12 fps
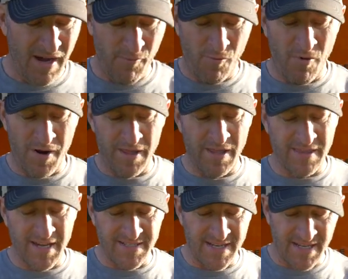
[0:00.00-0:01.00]
one of the
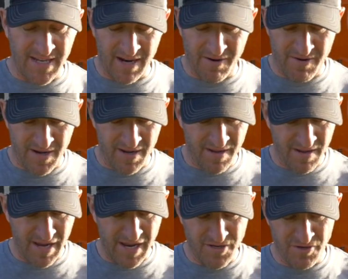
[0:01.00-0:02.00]
things I carry,
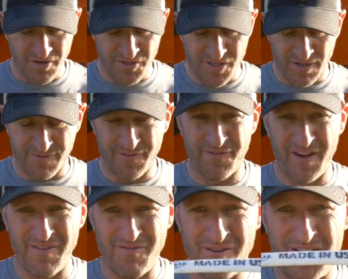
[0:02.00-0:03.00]
and do yourself a
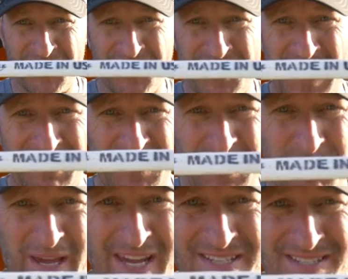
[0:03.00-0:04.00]
favor and save
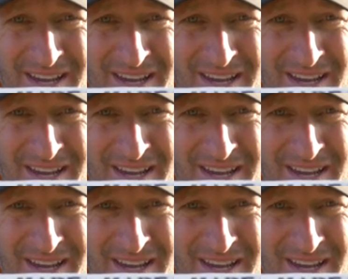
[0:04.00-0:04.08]
space